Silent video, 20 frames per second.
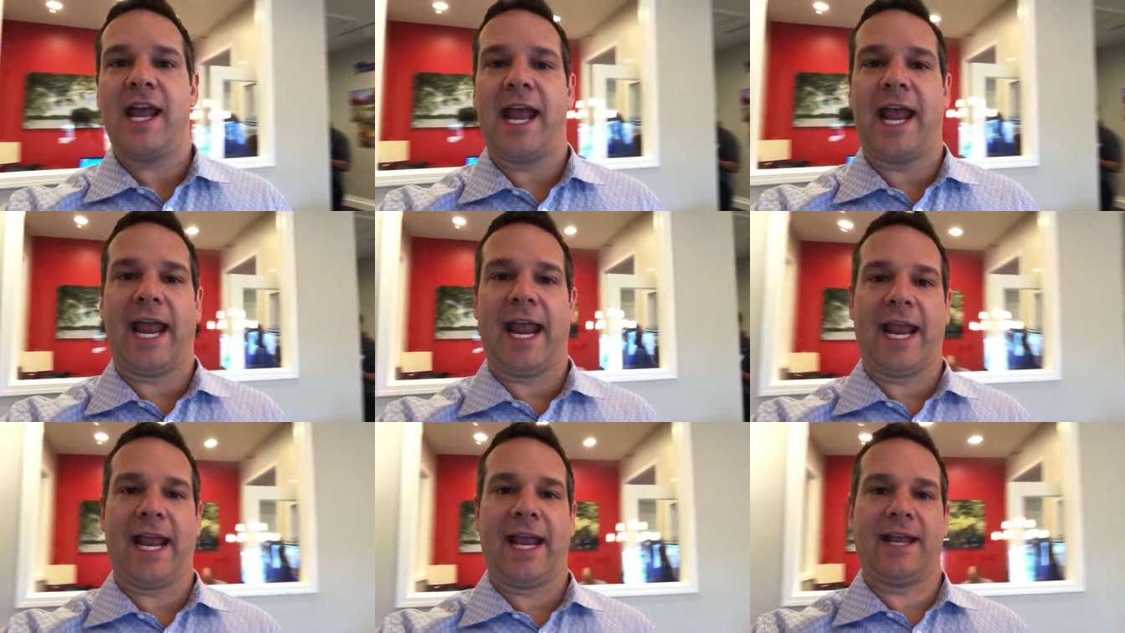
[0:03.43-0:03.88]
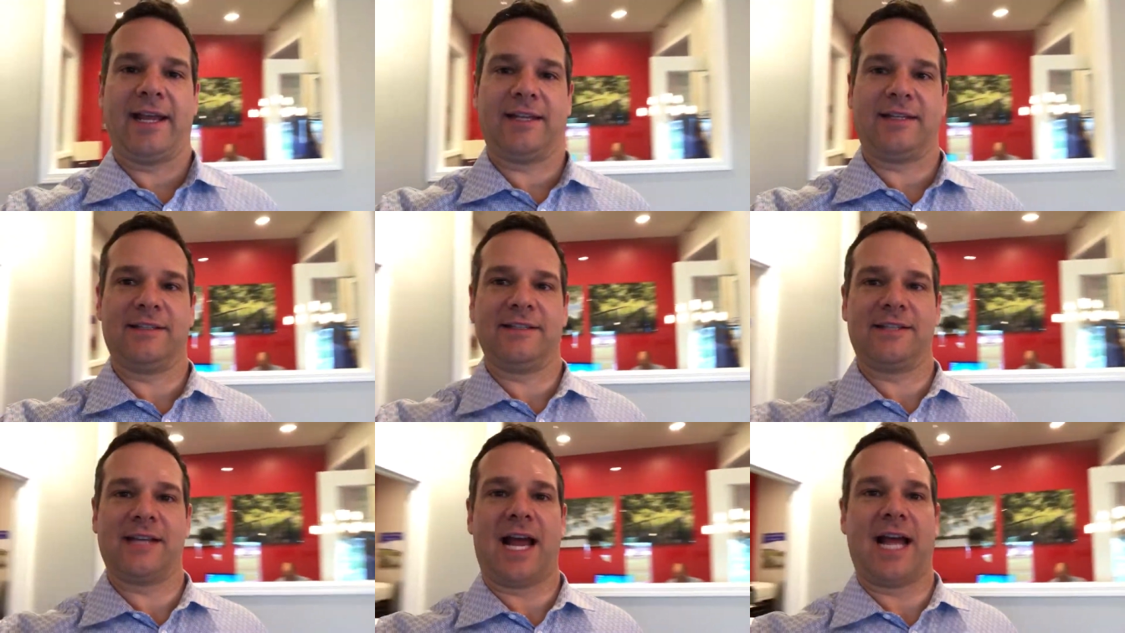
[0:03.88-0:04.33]

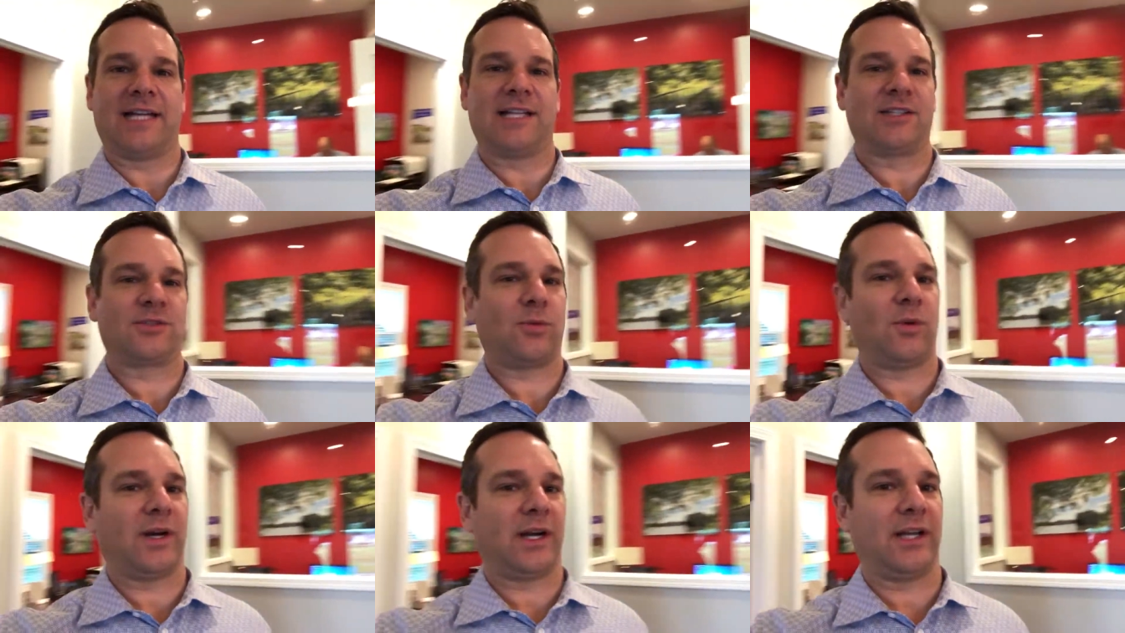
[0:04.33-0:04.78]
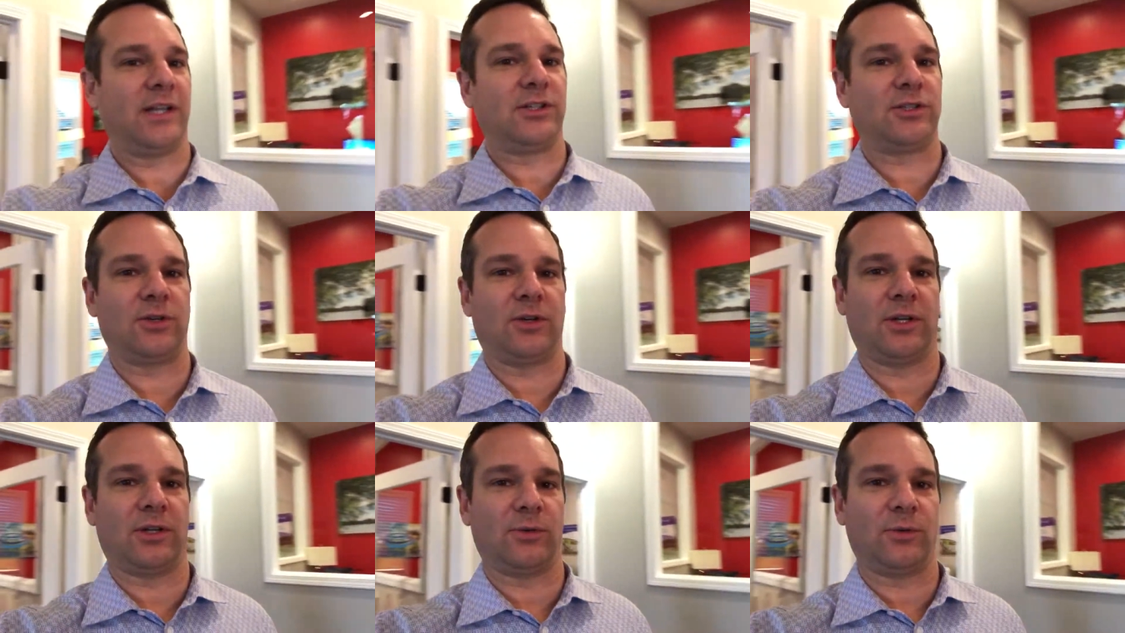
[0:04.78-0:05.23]
and I just wanted to
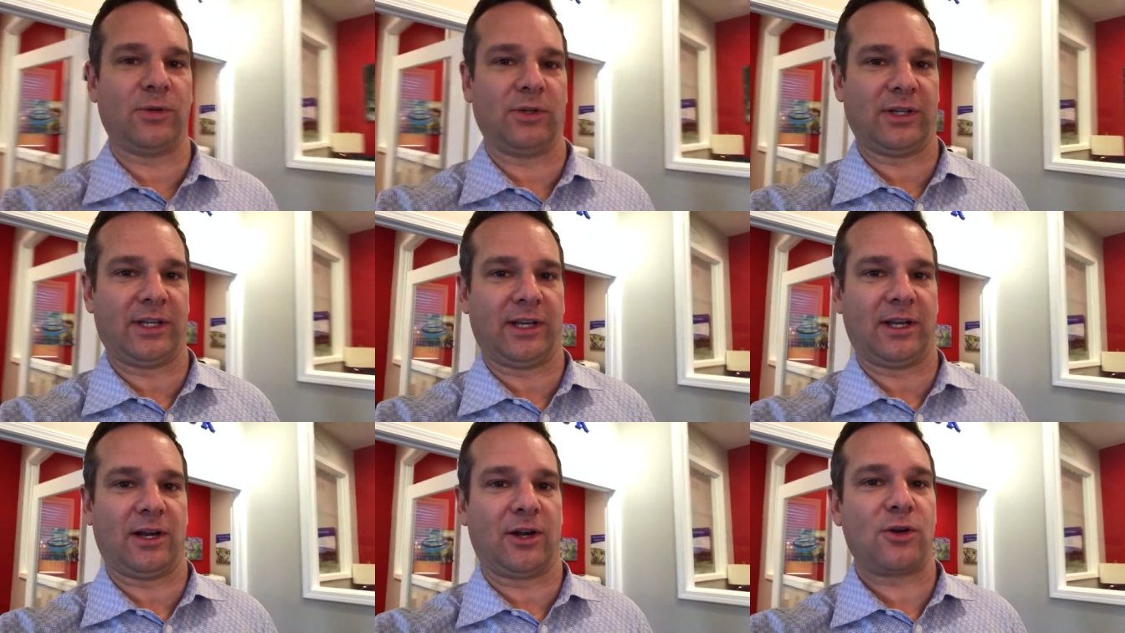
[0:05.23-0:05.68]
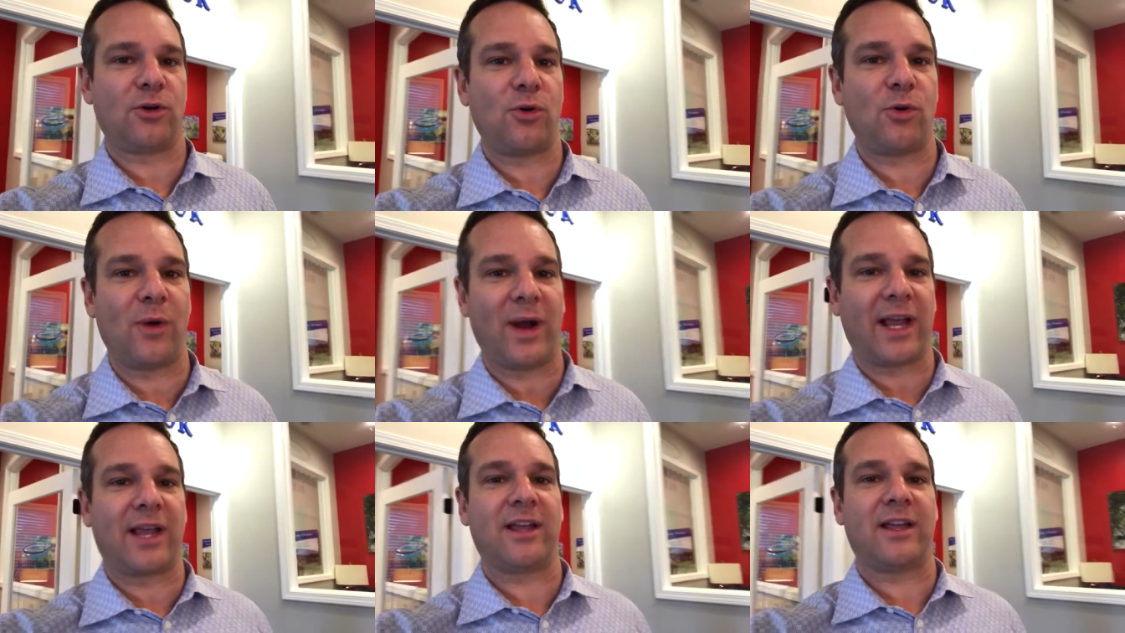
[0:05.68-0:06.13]
show you really a
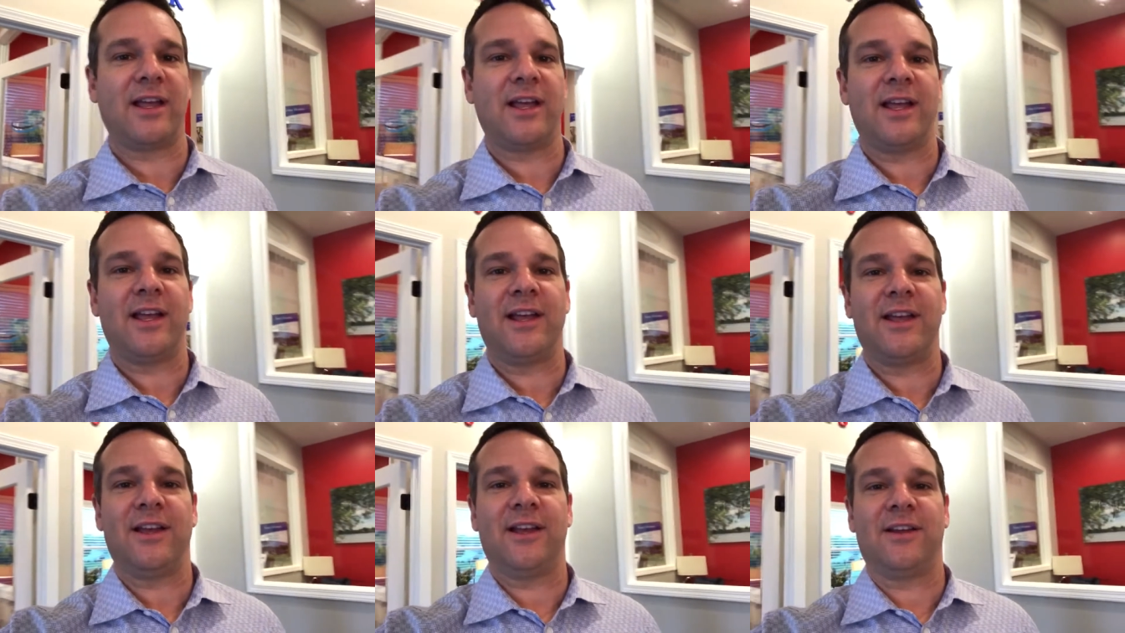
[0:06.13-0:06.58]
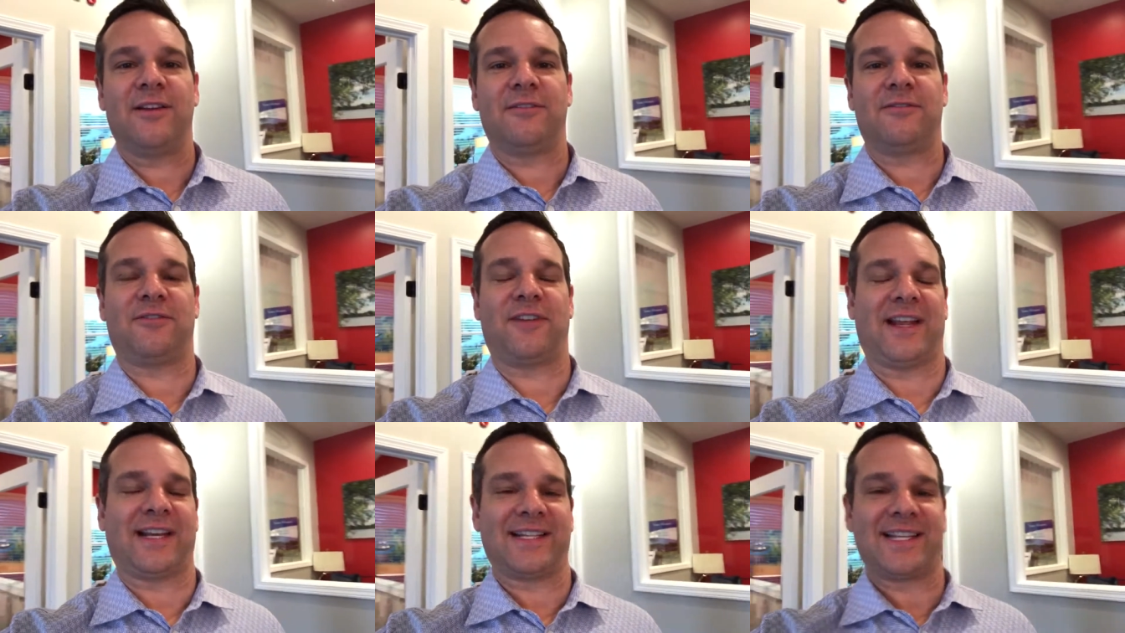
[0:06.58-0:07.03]
quick,
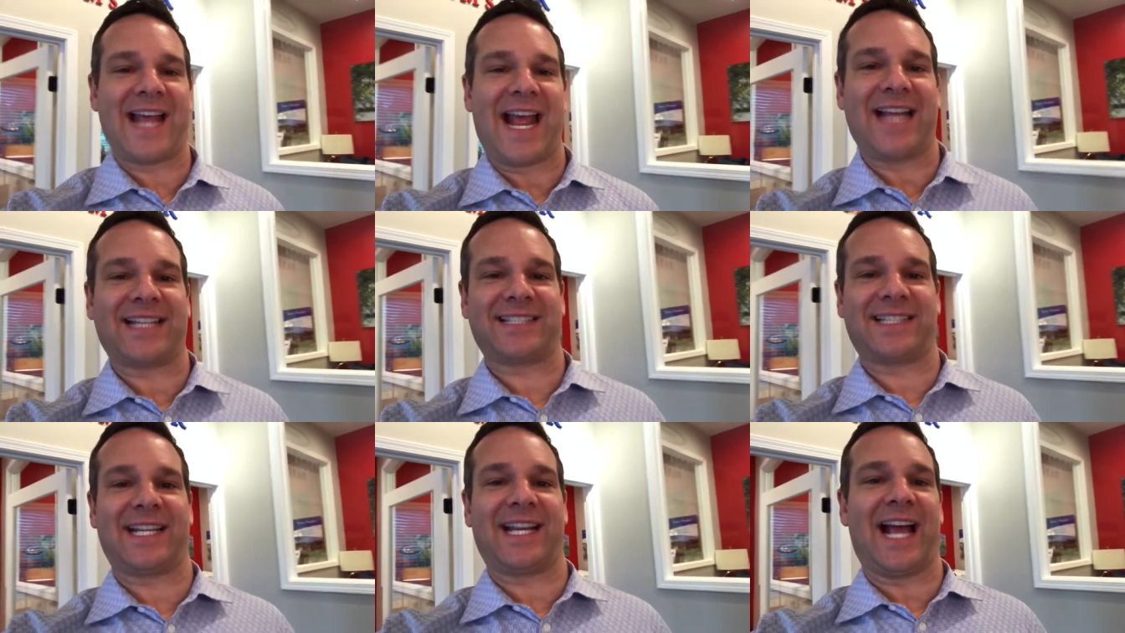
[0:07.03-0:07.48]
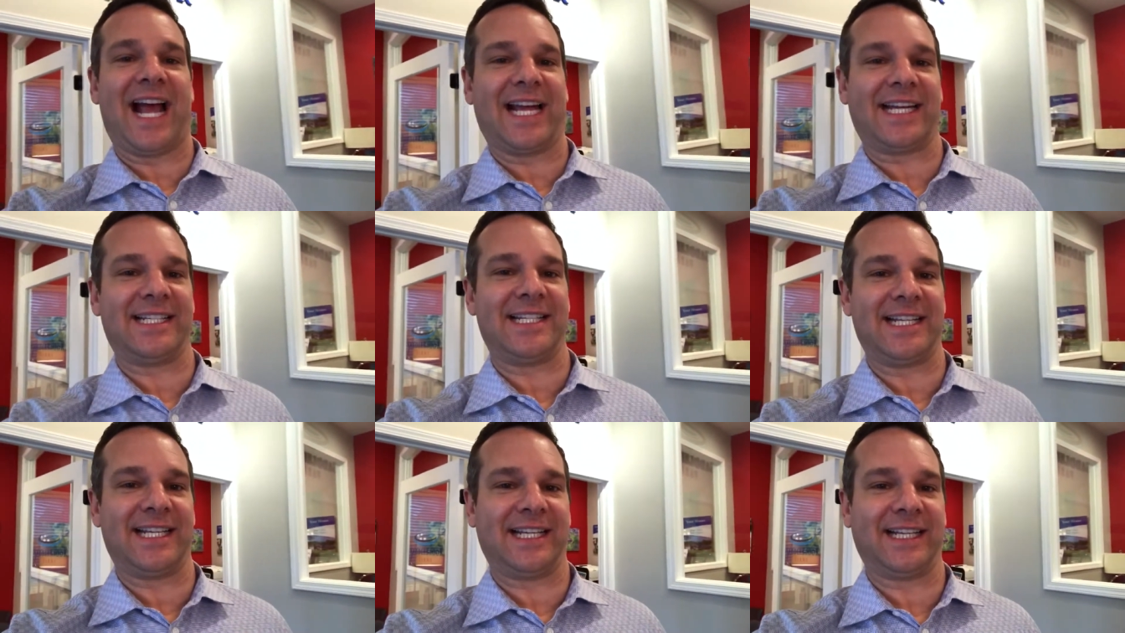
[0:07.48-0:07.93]
fantastic
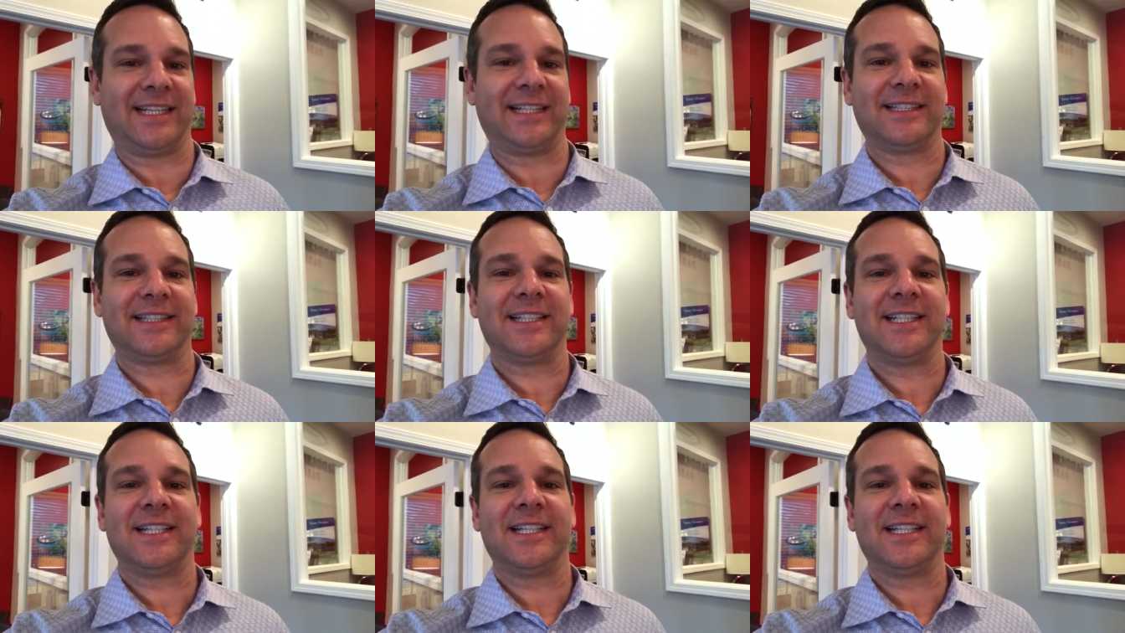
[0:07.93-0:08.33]
idea